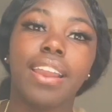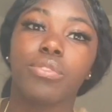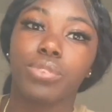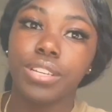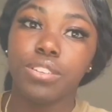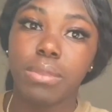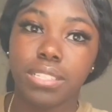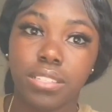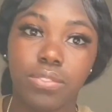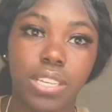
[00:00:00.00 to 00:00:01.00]
to redo my
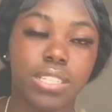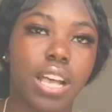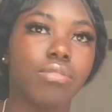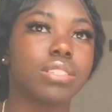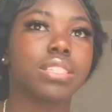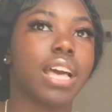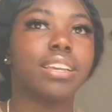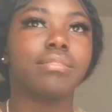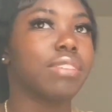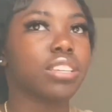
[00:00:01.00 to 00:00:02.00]
stuff because I was
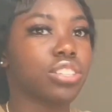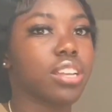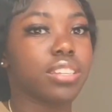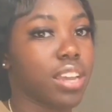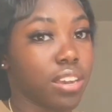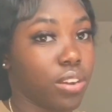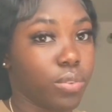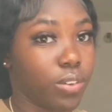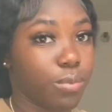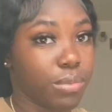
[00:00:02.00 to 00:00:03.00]
like, that shot did not go
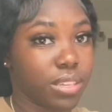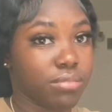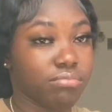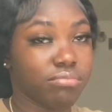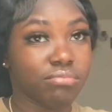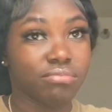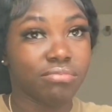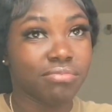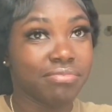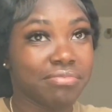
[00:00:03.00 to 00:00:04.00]
well with me.
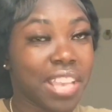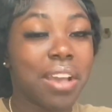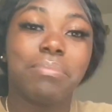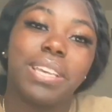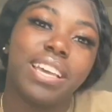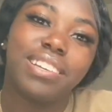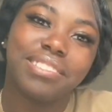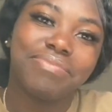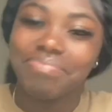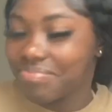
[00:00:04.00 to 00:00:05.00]
But yeah,
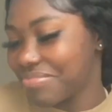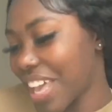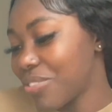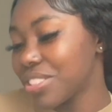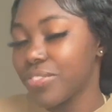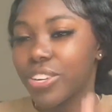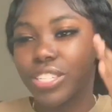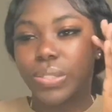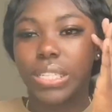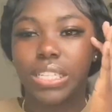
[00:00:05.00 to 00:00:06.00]
that was the
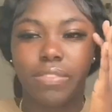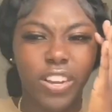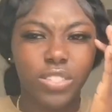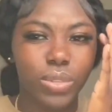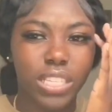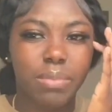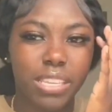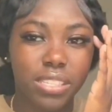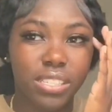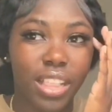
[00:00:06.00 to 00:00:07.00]
first week. The first week is
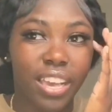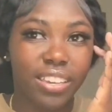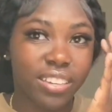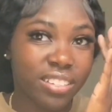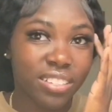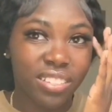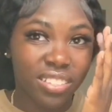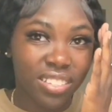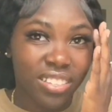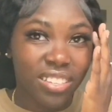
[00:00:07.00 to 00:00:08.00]
basically like
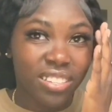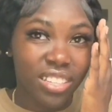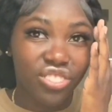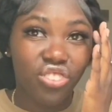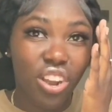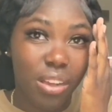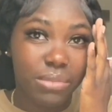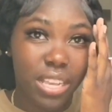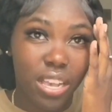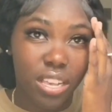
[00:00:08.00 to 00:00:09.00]
to
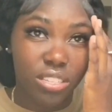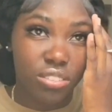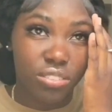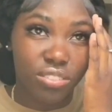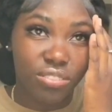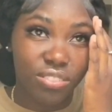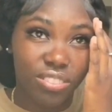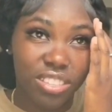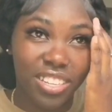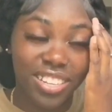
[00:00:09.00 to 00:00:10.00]
traumatize
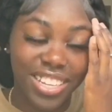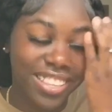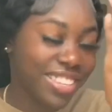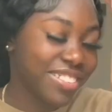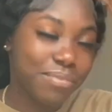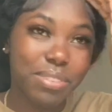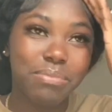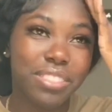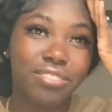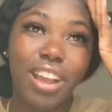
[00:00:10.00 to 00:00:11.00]
you. it literally put
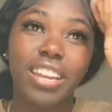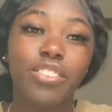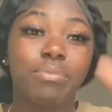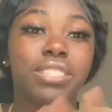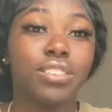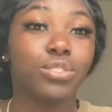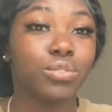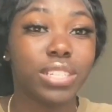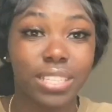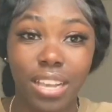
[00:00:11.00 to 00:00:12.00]
me through. I've never been so
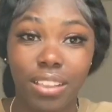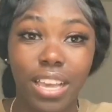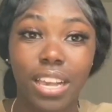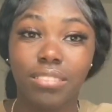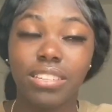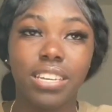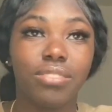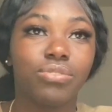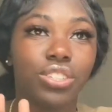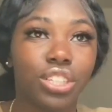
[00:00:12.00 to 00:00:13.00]
stressed out, like
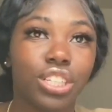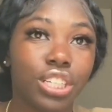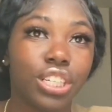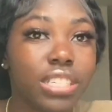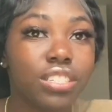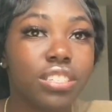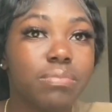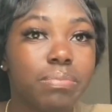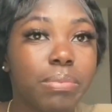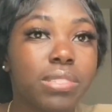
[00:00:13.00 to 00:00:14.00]
never. It's just
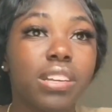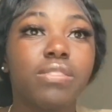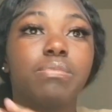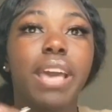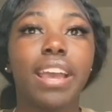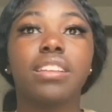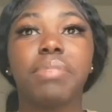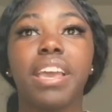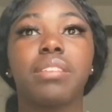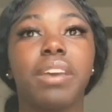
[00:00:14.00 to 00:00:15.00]
stuff back to
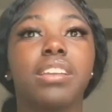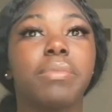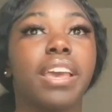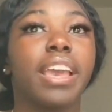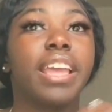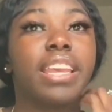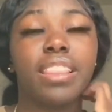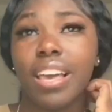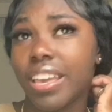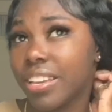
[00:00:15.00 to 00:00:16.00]
back to back to back. And then
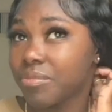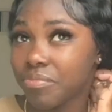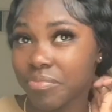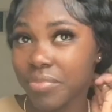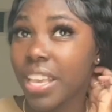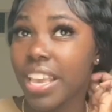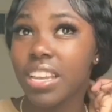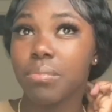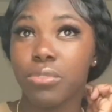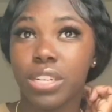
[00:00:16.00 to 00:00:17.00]
like in
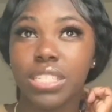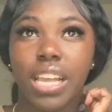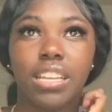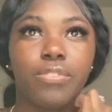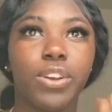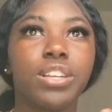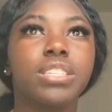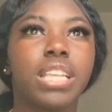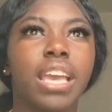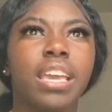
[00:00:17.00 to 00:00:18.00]
the mornings, like the
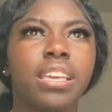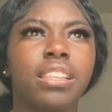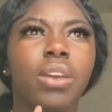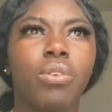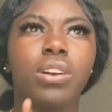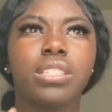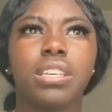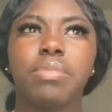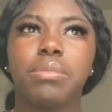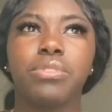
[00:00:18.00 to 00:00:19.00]
first day they woke us
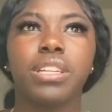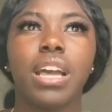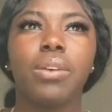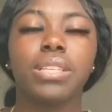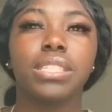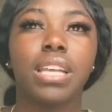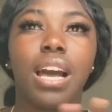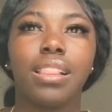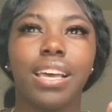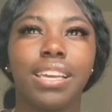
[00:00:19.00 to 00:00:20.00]
up in the morning, I was
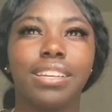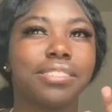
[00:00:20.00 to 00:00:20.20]
not like